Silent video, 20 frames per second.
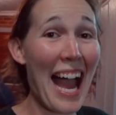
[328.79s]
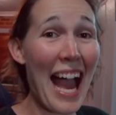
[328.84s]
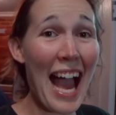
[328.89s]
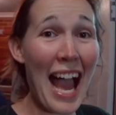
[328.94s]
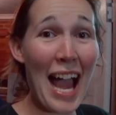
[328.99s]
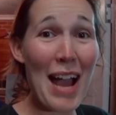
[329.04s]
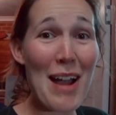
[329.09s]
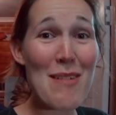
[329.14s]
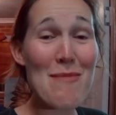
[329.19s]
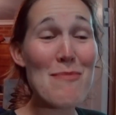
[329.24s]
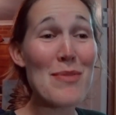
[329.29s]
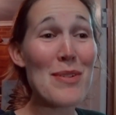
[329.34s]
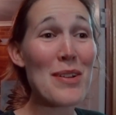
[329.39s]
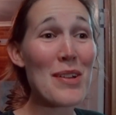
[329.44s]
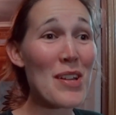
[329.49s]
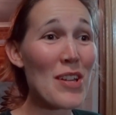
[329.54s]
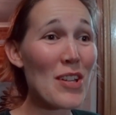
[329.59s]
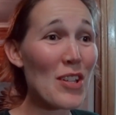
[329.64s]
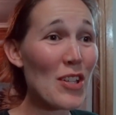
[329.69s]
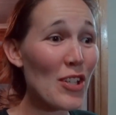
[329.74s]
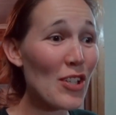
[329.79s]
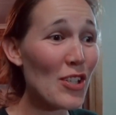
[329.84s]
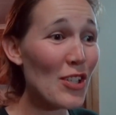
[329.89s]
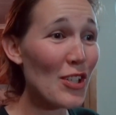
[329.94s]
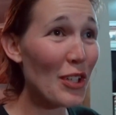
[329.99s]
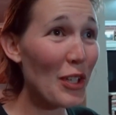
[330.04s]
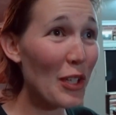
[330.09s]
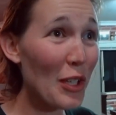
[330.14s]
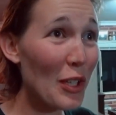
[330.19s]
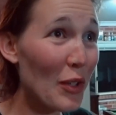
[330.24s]

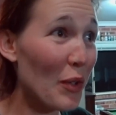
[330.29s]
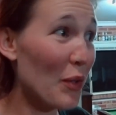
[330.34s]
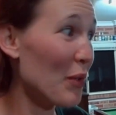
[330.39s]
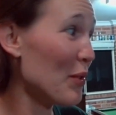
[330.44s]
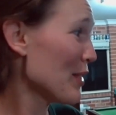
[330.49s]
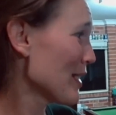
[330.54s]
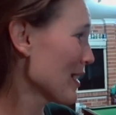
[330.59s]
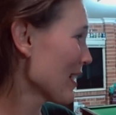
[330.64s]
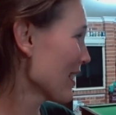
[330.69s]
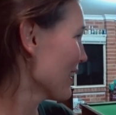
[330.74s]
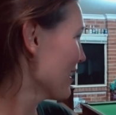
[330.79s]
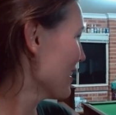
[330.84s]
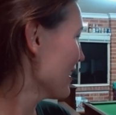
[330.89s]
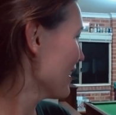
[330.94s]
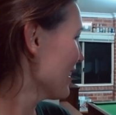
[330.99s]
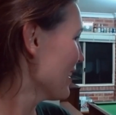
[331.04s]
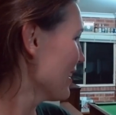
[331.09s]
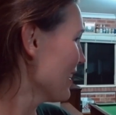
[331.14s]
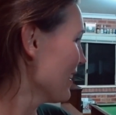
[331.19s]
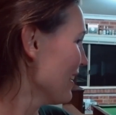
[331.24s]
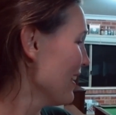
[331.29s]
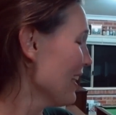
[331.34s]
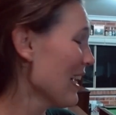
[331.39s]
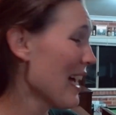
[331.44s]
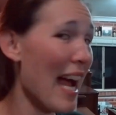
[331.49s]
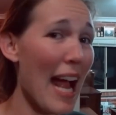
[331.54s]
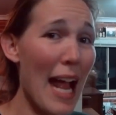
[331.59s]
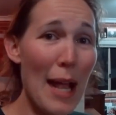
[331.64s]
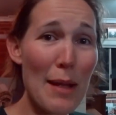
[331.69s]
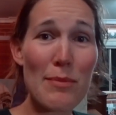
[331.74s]
Absolute,
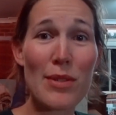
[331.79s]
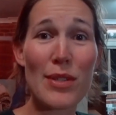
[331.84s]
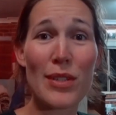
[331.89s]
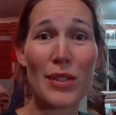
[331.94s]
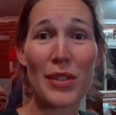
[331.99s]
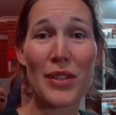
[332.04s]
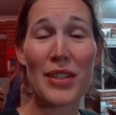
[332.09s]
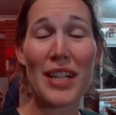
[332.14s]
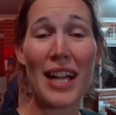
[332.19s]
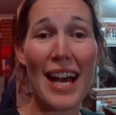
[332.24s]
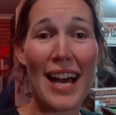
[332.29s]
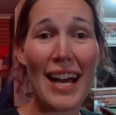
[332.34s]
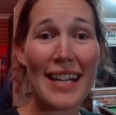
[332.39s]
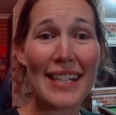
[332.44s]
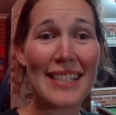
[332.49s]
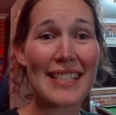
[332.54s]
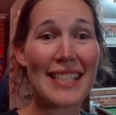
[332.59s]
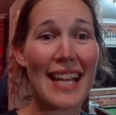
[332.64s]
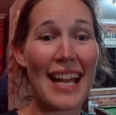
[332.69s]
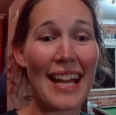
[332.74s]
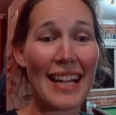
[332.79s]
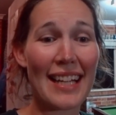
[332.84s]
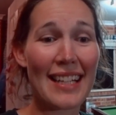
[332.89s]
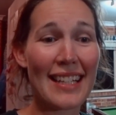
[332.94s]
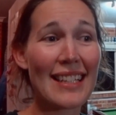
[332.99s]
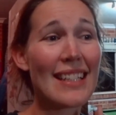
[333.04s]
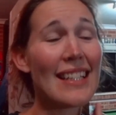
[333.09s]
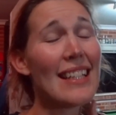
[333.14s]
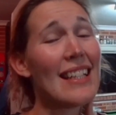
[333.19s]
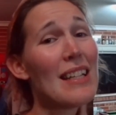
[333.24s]
absolute heart attack.
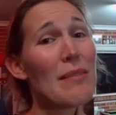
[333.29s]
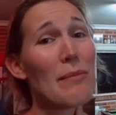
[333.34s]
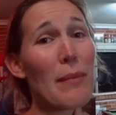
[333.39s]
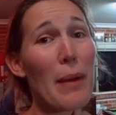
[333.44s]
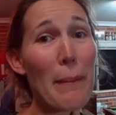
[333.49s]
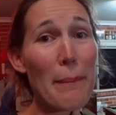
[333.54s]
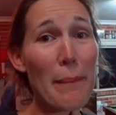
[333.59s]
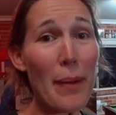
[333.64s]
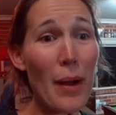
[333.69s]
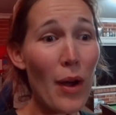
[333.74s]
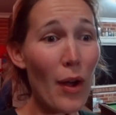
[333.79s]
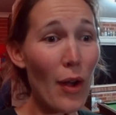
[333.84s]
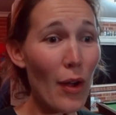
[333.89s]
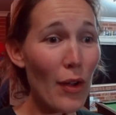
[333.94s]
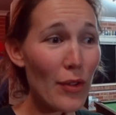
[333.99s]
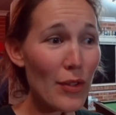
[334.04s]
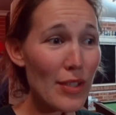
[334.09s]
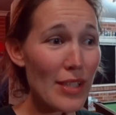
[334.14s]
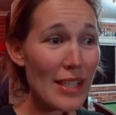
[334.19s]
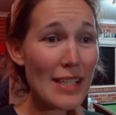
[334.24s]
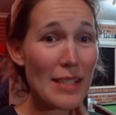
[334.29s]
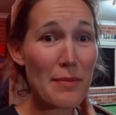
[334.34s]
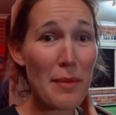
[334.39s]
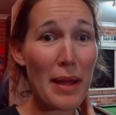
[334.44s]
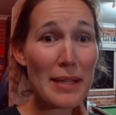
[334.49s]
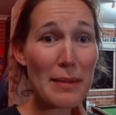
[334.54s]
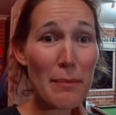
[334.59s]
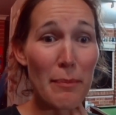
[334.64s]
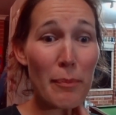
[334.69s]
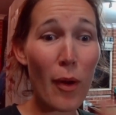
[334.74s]
My pulse is
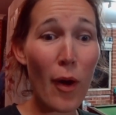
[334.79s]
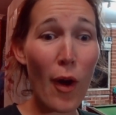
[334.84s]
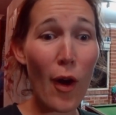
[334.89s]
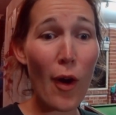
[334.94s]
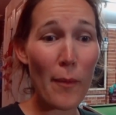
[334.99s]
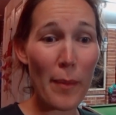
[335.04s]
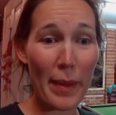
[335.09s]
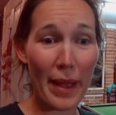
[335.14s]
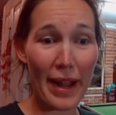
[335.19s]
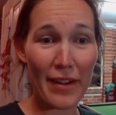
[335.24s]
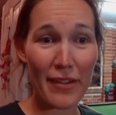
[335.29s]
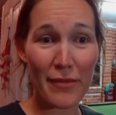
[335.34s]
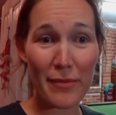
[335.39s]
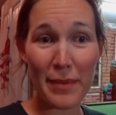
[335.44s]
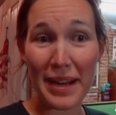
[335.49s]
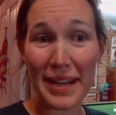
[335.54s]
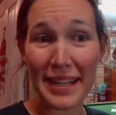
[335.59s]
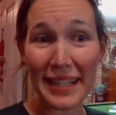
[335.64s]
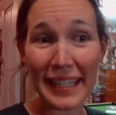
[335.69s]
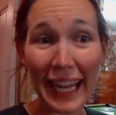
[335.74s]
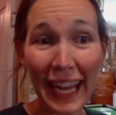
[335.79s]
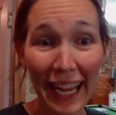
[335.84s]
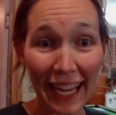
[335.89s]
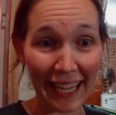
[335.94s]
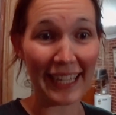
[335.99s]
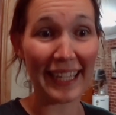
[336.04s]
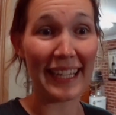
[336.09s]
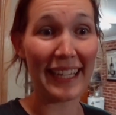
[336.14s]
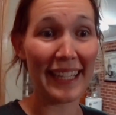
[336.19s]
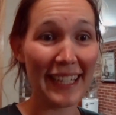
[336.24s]
about to pop out of my
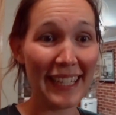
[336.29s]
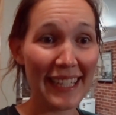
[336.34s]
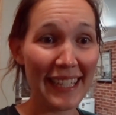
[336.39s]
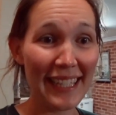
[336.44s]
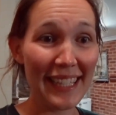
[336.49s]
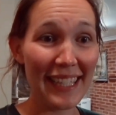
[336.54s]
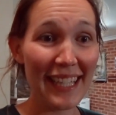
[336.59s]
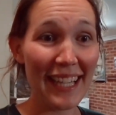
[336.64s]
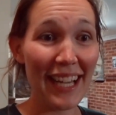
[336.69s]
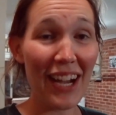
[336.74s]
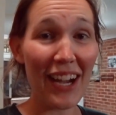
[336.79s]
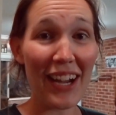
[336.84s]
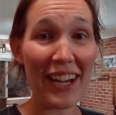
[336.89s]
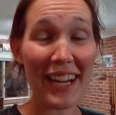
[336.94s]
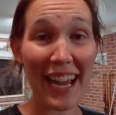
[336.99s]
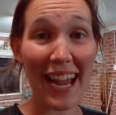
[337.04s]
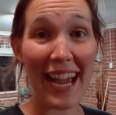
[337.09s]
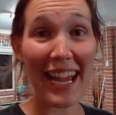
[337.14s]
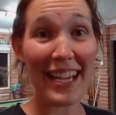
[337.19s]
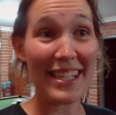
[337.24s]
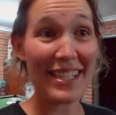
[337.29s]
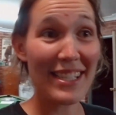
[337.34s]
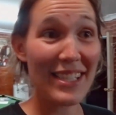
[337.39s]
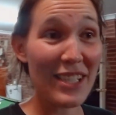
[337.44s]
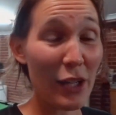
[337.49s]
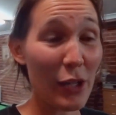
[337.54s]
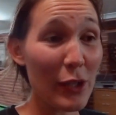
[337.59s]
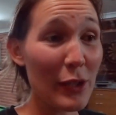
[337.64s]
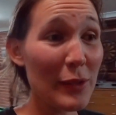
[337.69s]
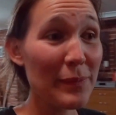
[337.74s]
neck. Okay,
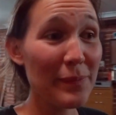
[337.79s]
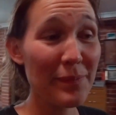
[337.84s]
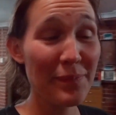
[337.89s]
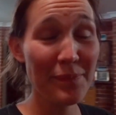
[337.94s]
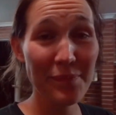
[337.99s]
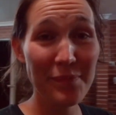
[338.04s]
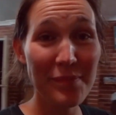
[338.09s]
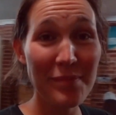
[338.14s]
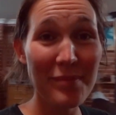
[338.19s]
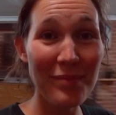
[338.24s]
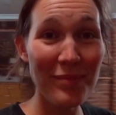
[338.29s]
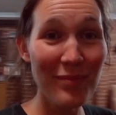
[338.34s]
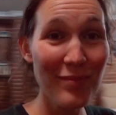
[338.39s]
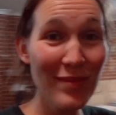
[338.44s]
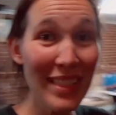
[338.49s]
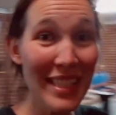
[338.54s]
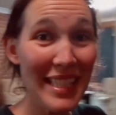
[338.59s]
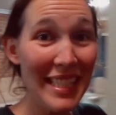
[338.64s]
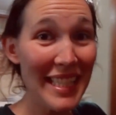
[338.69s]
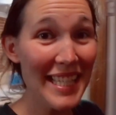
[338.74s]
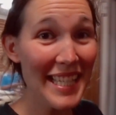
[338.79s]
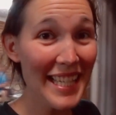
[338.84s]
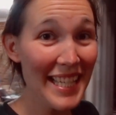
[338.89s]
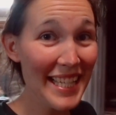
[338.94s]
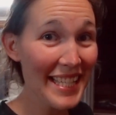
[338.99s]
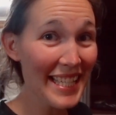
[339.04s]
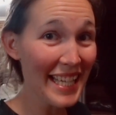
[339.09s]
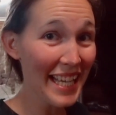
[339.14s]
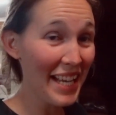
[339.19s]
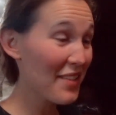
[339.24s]
so this is
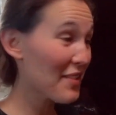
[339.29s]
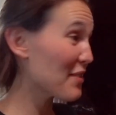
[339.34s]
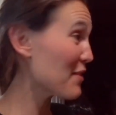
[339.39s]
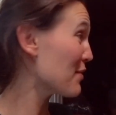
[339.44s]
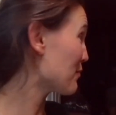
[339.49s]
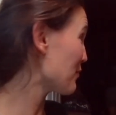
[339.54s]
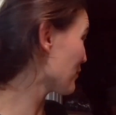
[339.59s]
Sarah's